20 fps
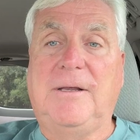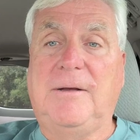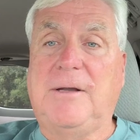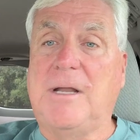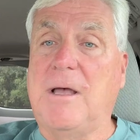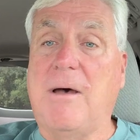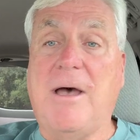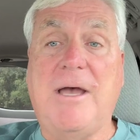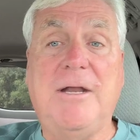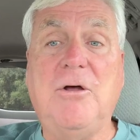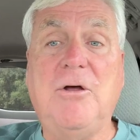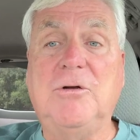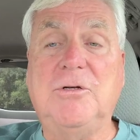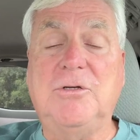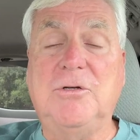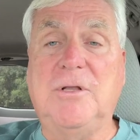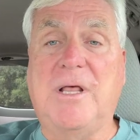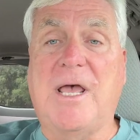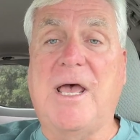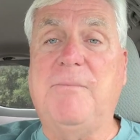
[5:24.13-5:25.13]
Now, I don't
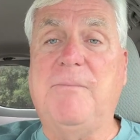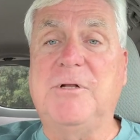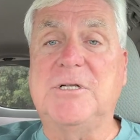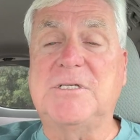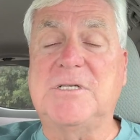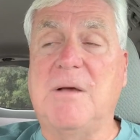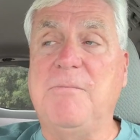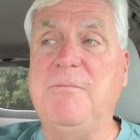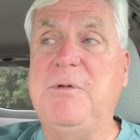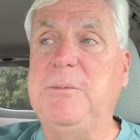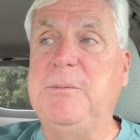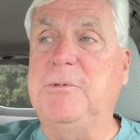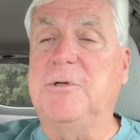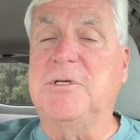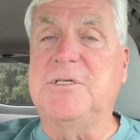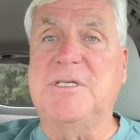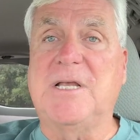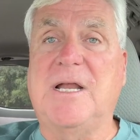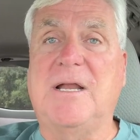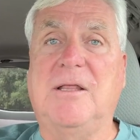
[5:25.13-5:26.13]
do that, but some people
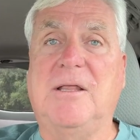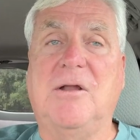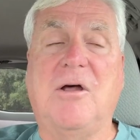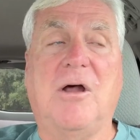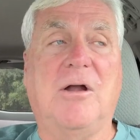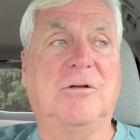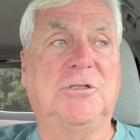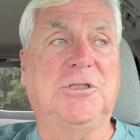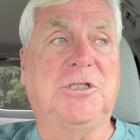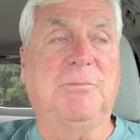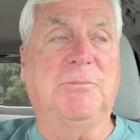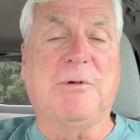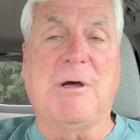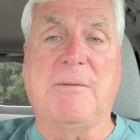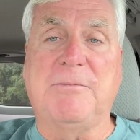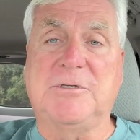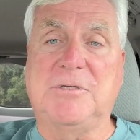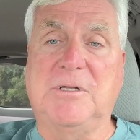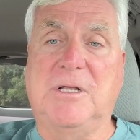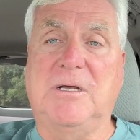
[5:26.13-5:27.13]
set an auto ship
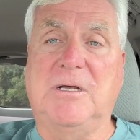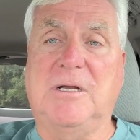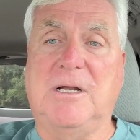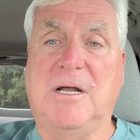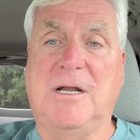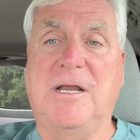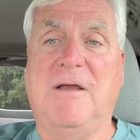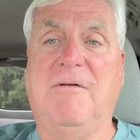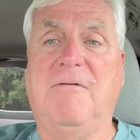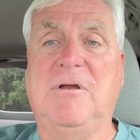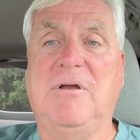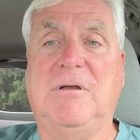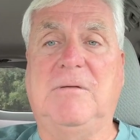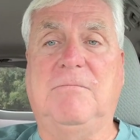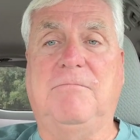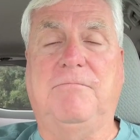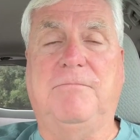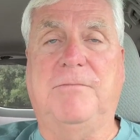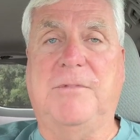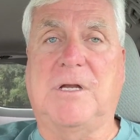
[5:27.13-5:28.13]
up so they, on every
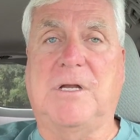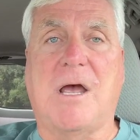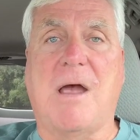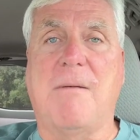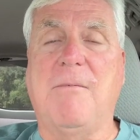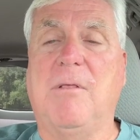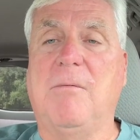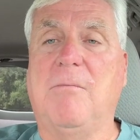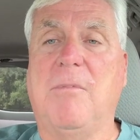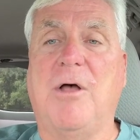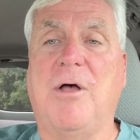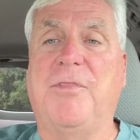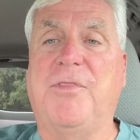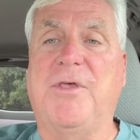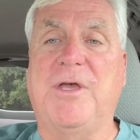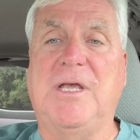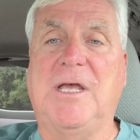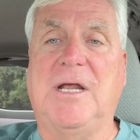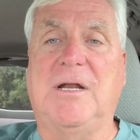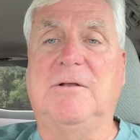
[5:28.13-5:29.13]
time of the month,
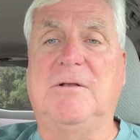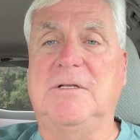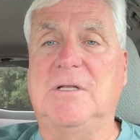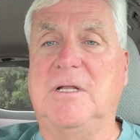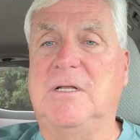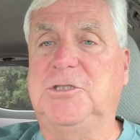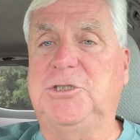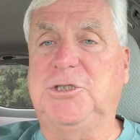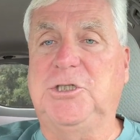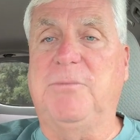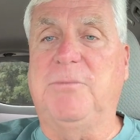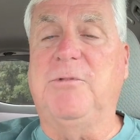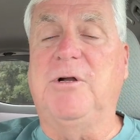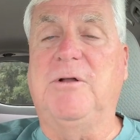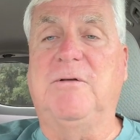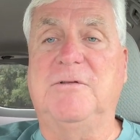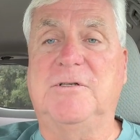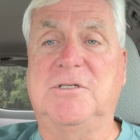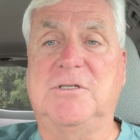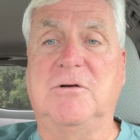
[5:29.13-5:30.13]
they get a
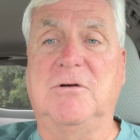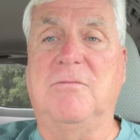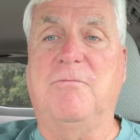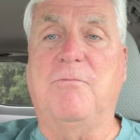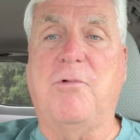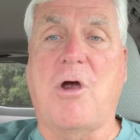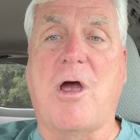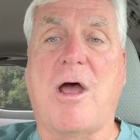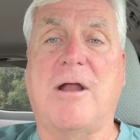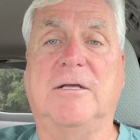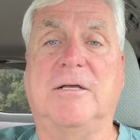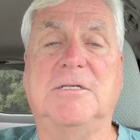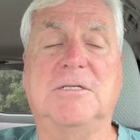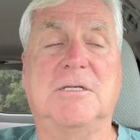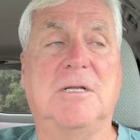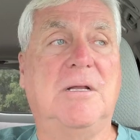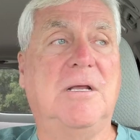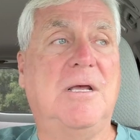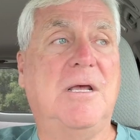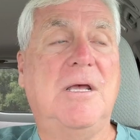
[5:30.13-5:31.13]
shipment of certain
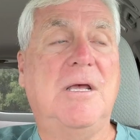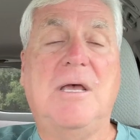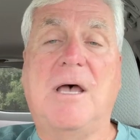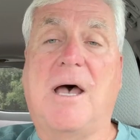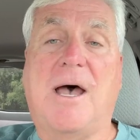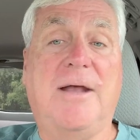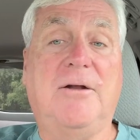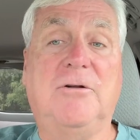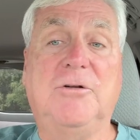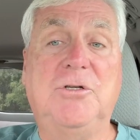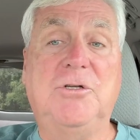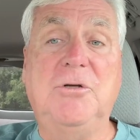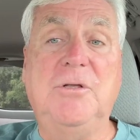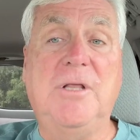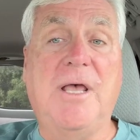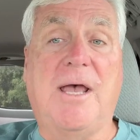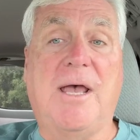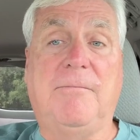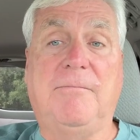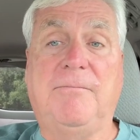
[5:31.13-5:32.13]
products, and I don't do
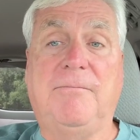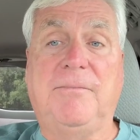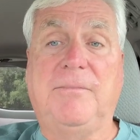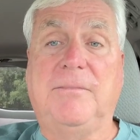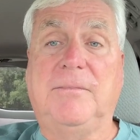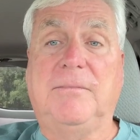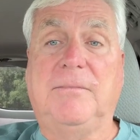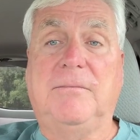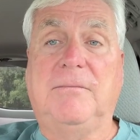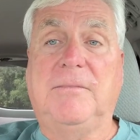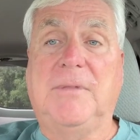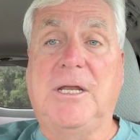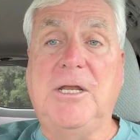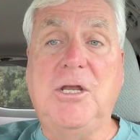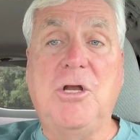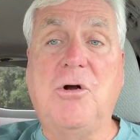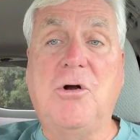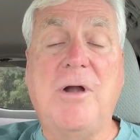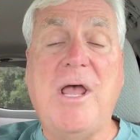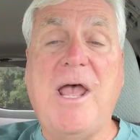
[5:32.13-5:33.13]
that. And
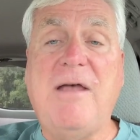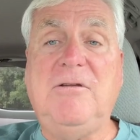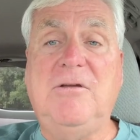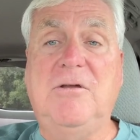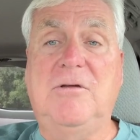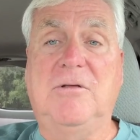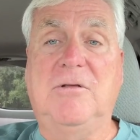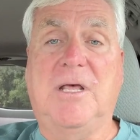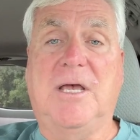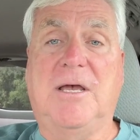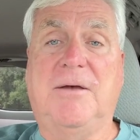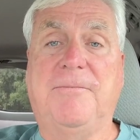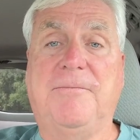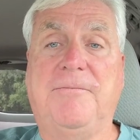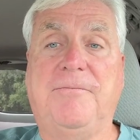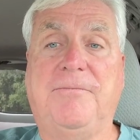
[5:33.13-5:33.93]
you don't have to do that.